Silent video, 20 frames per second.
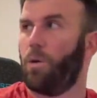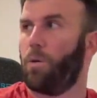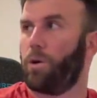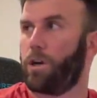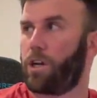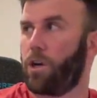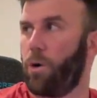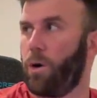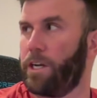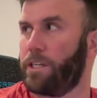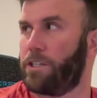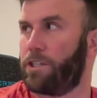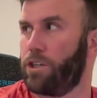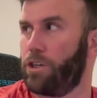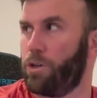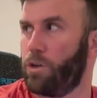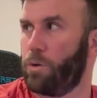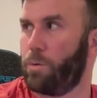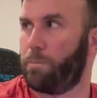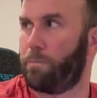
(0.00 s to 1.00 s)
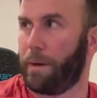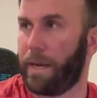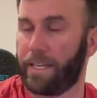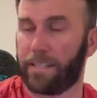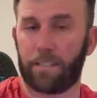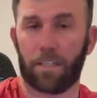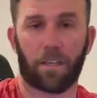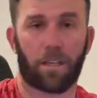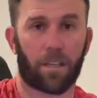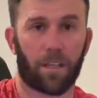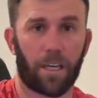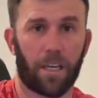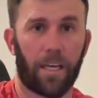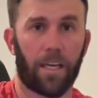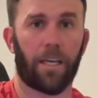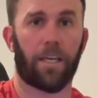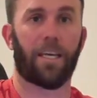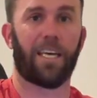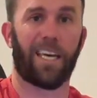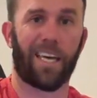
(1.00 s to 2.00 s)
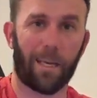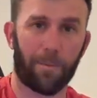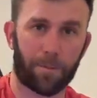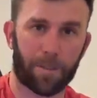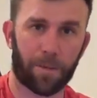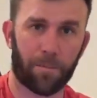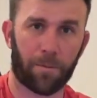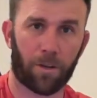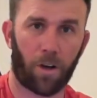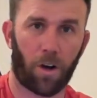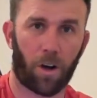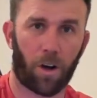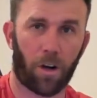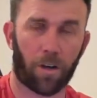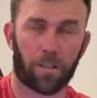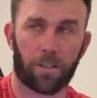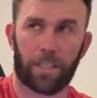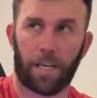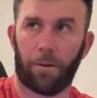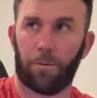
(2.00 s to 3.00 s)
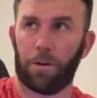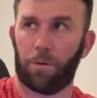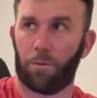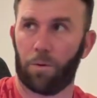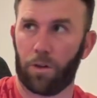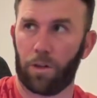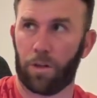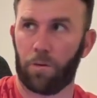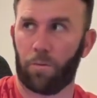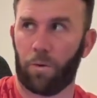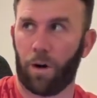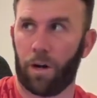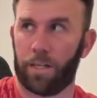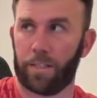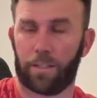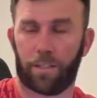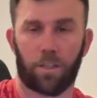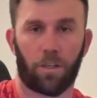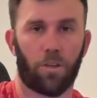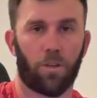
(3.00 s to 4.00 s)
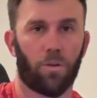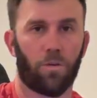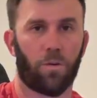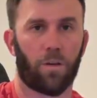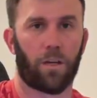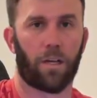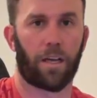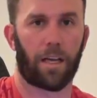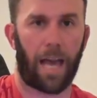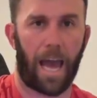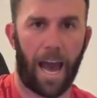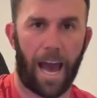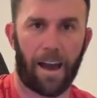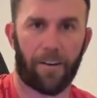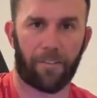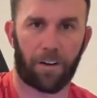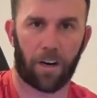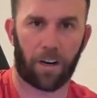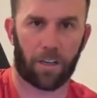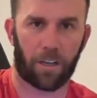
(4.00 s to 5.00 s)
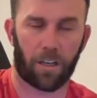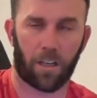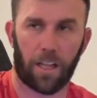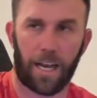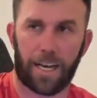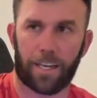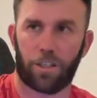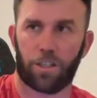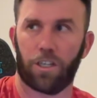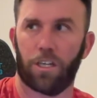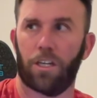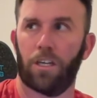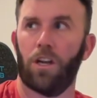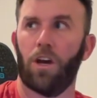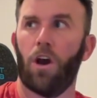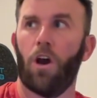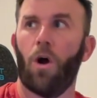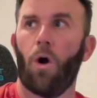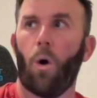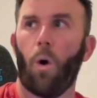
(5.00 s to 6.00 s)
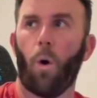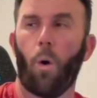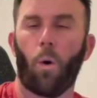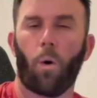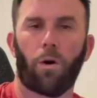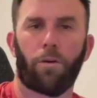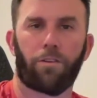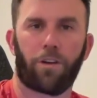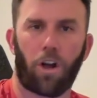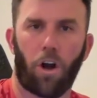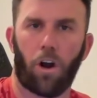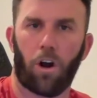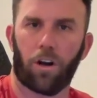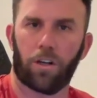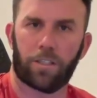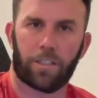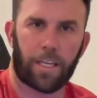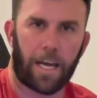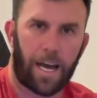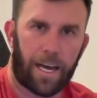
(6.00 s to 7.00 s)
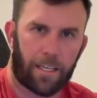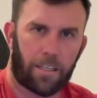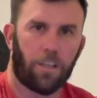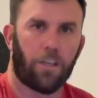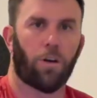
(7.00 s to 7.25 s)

We're going to basically keep some cards that we really want to have in our collection or cards that,